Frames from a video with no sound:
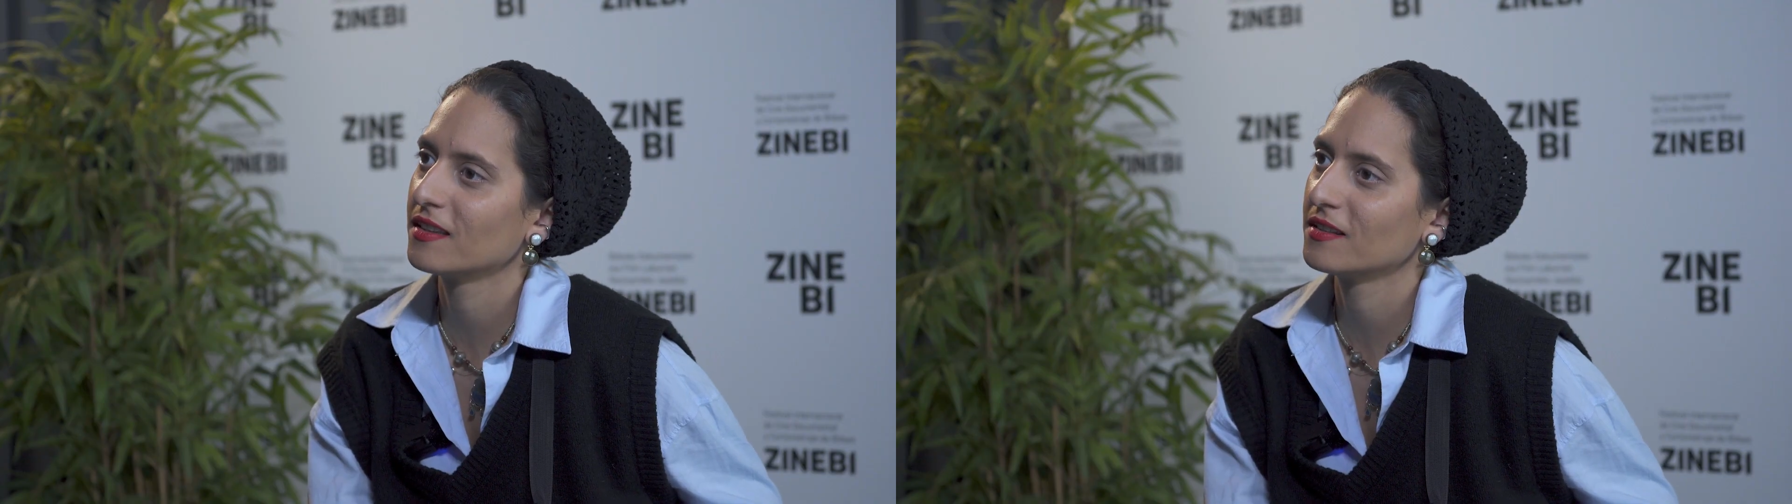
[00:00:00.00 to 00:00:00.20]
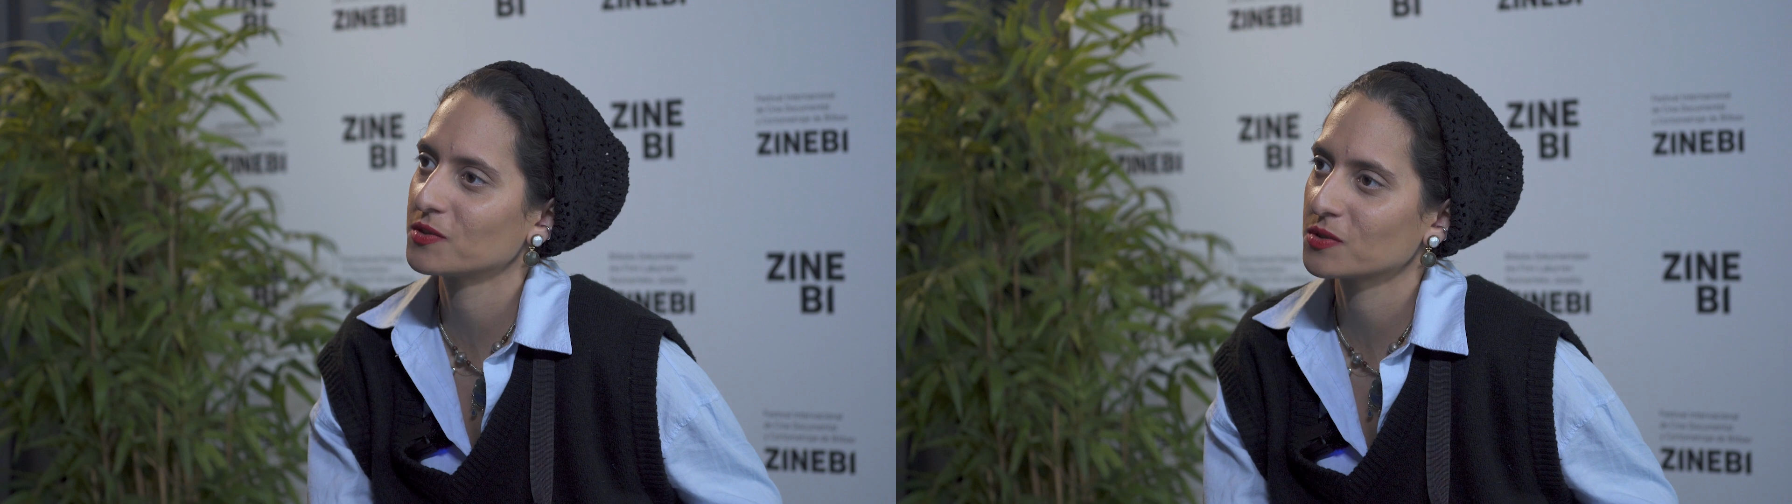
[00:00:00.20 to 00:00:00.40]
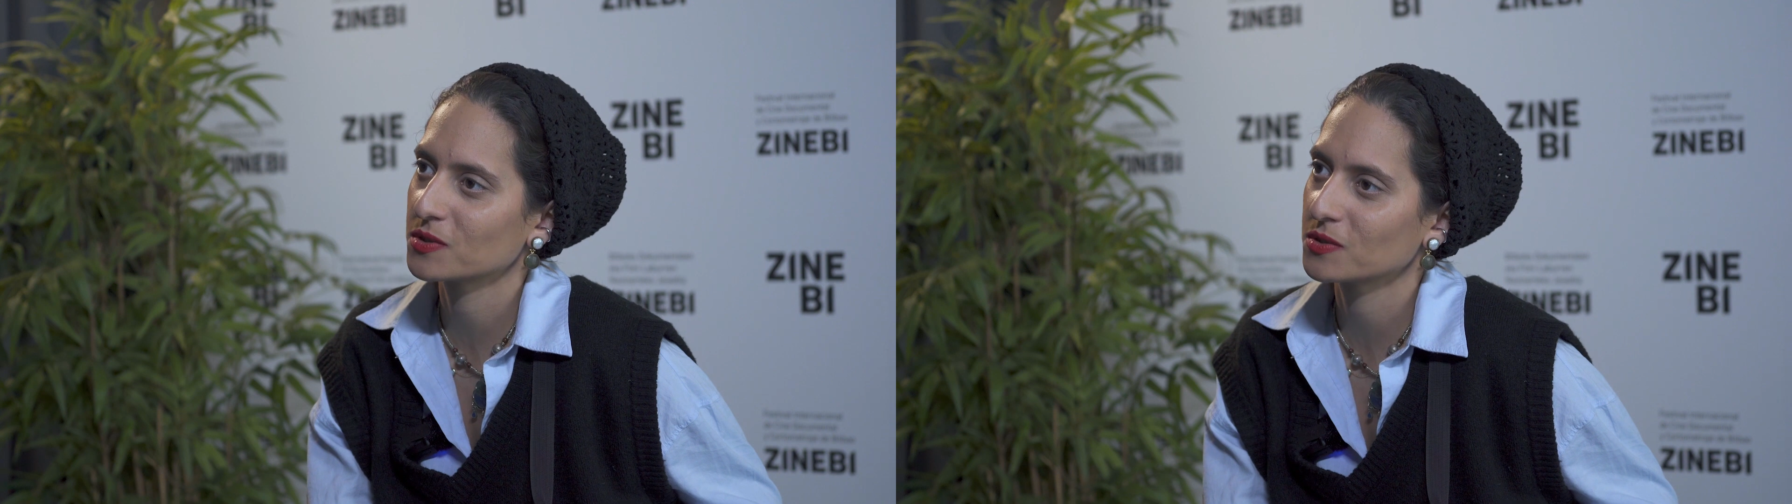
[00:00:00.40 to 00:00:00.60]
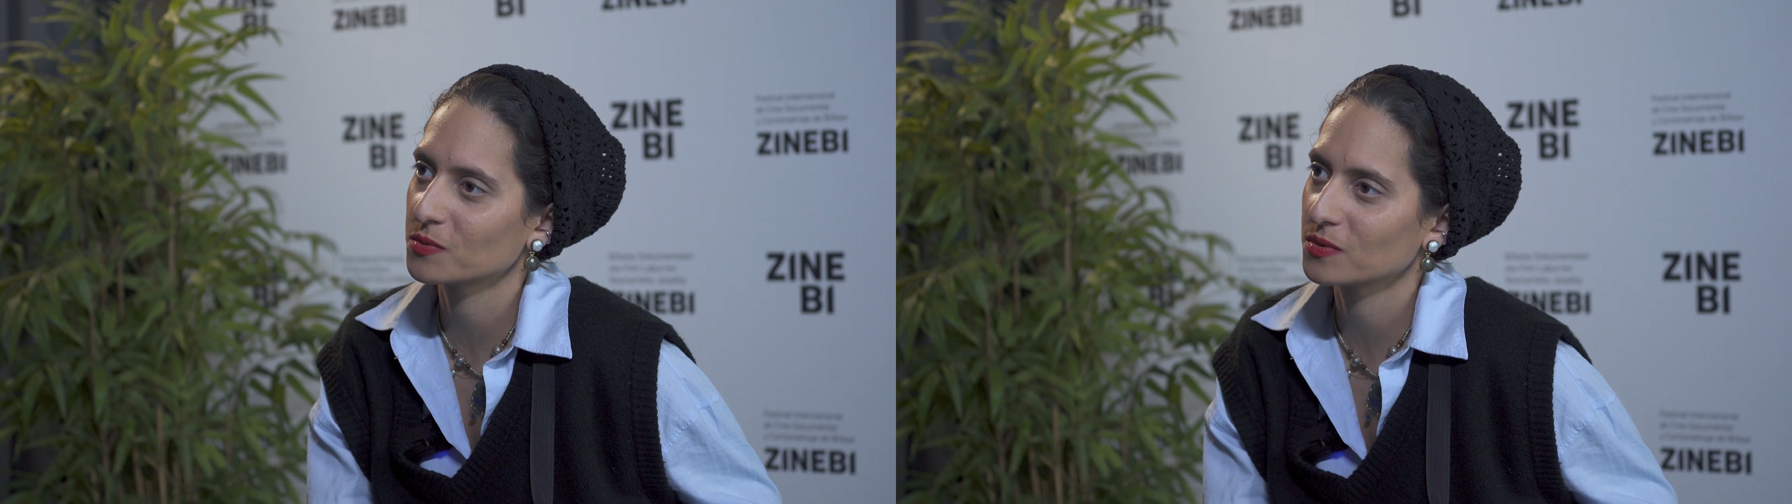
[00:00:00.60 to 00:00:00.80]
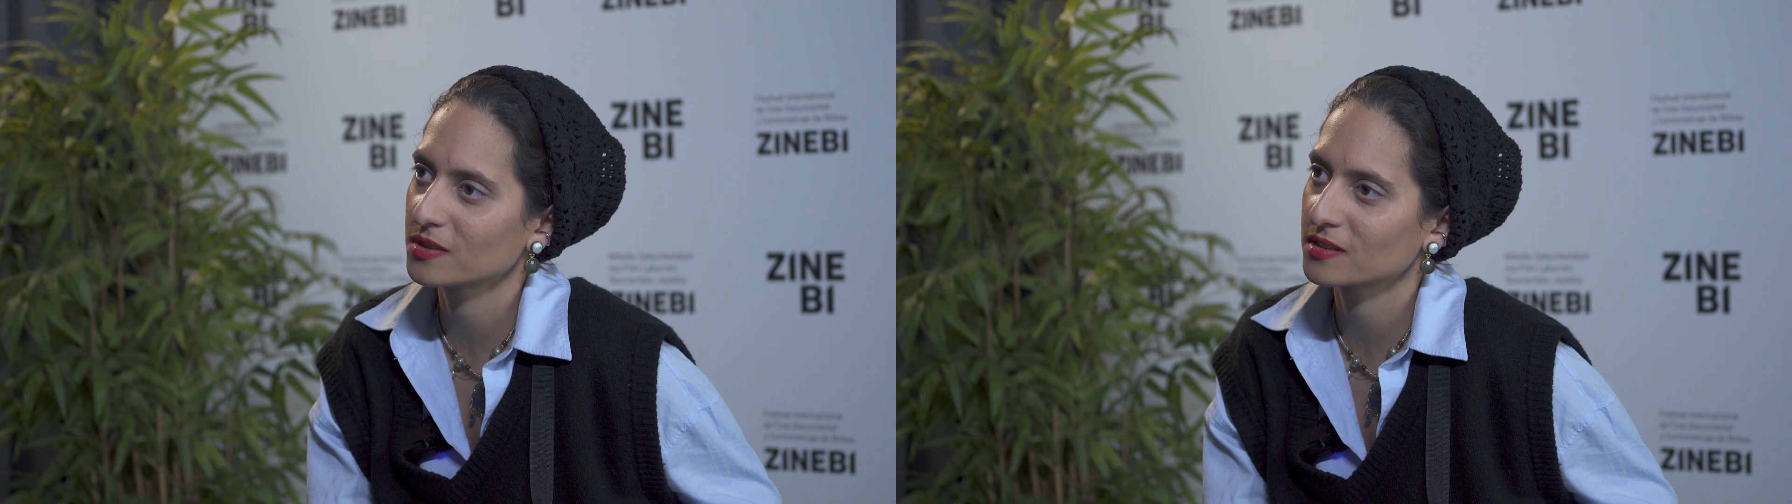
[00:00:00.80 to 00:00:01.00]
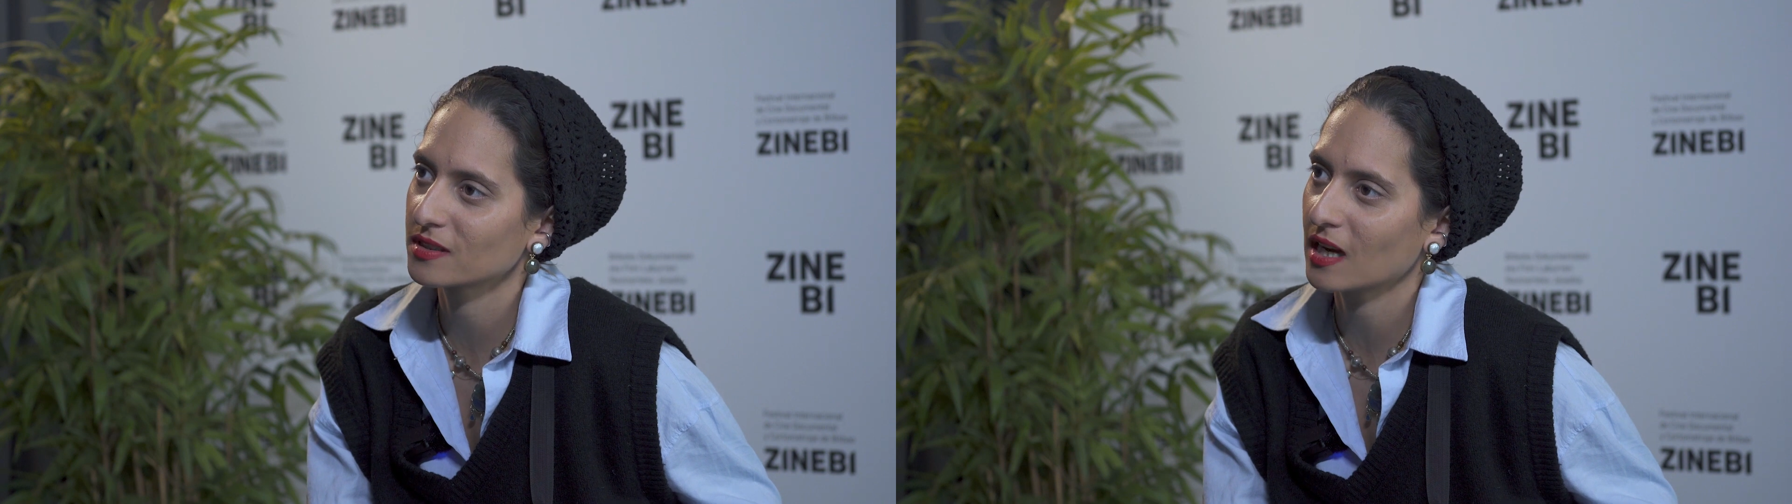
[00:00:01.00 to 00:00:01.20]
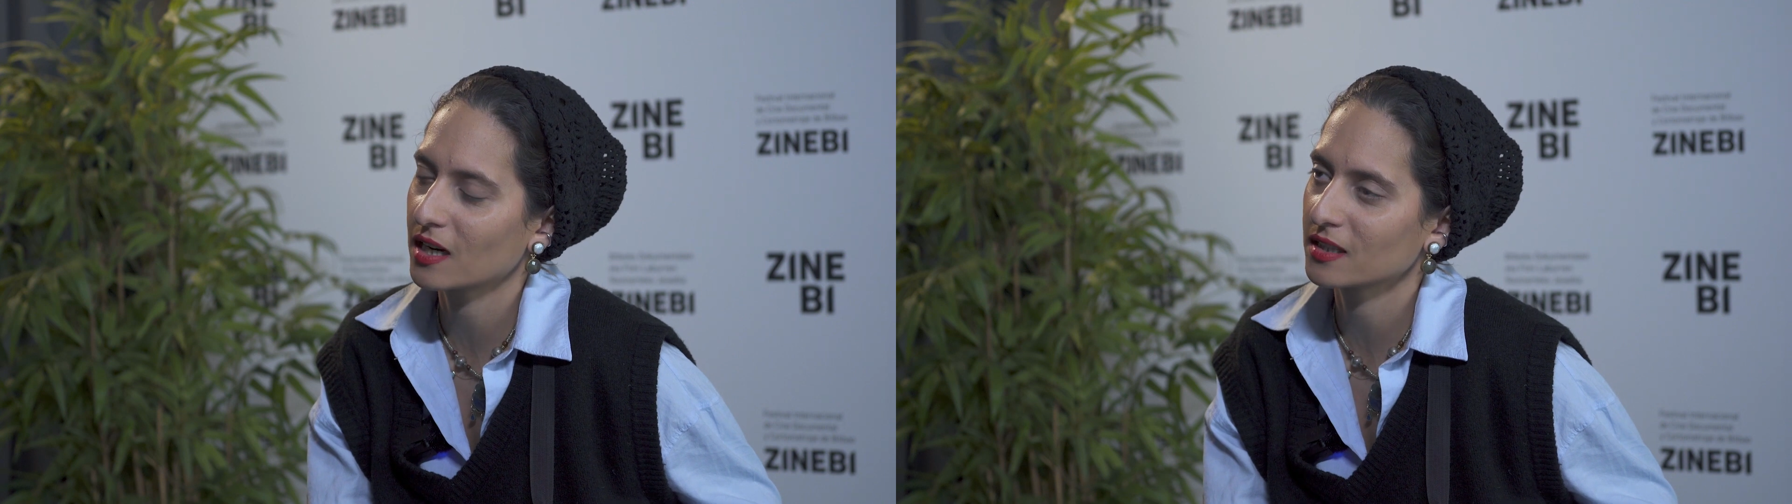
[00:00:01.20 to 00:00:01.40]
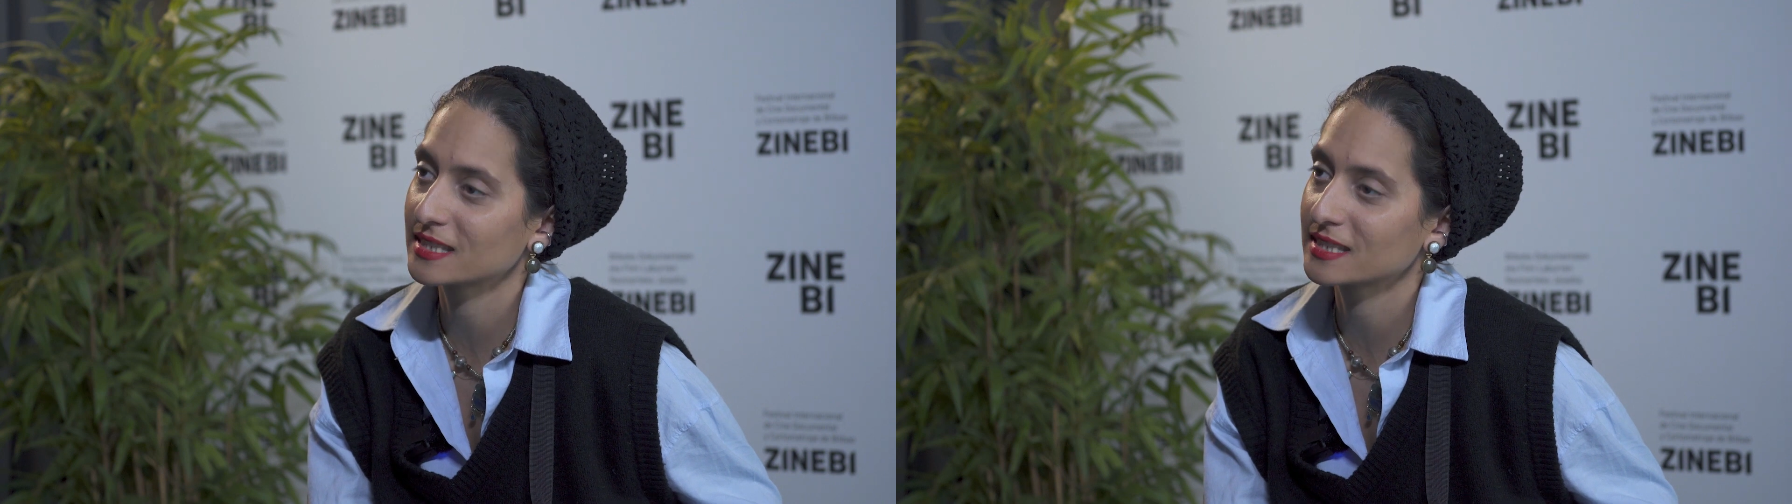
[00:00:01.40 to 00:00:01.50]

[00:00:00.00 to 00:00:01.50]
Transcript: this was our